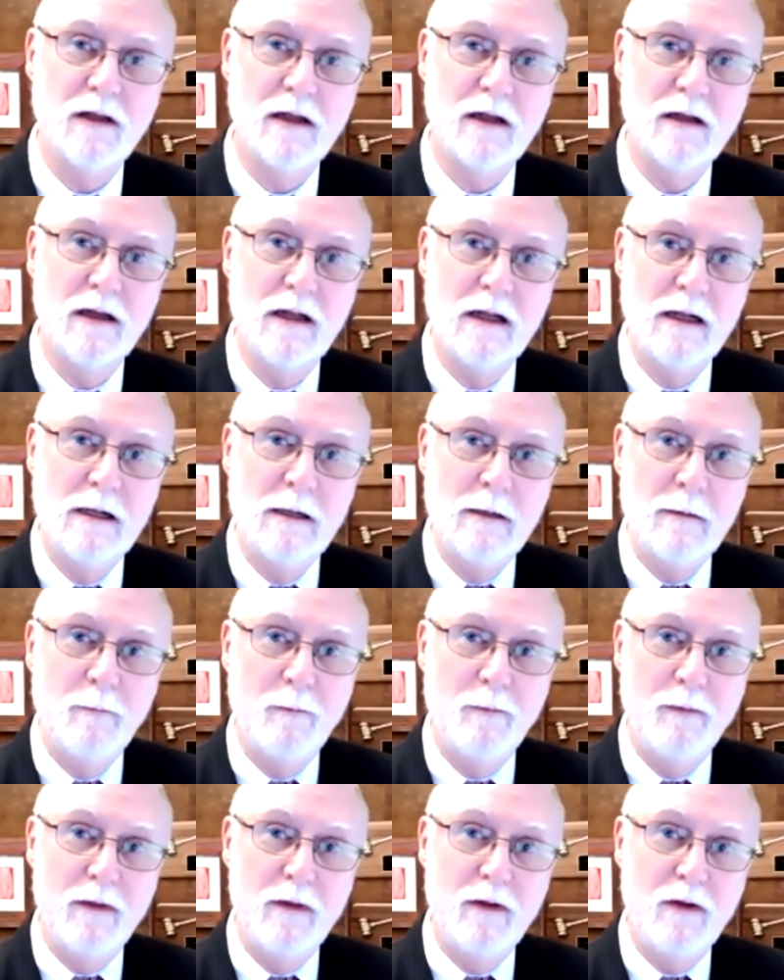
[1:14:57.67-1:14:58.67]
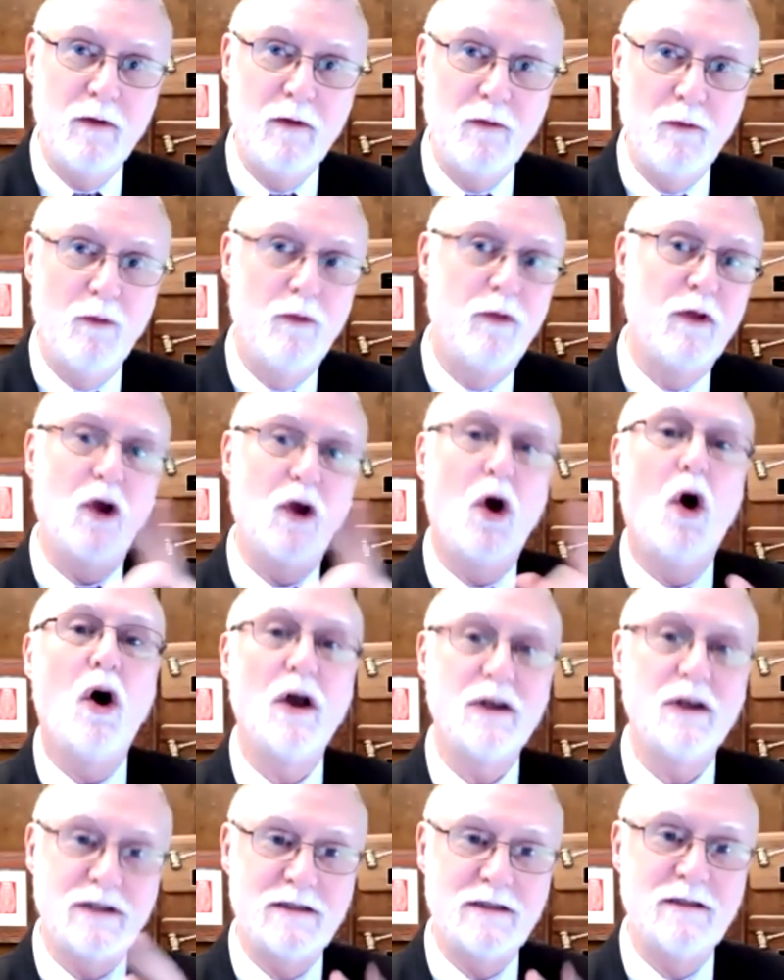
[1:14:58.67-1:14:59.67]
that the
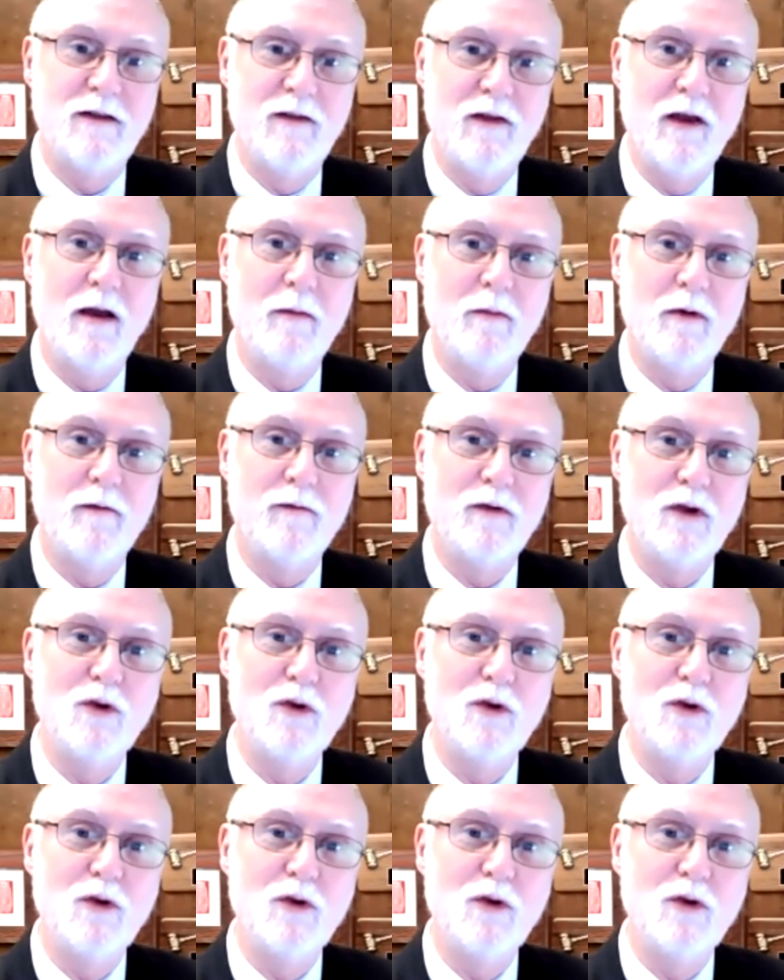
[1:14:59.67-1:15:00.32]
cost to them of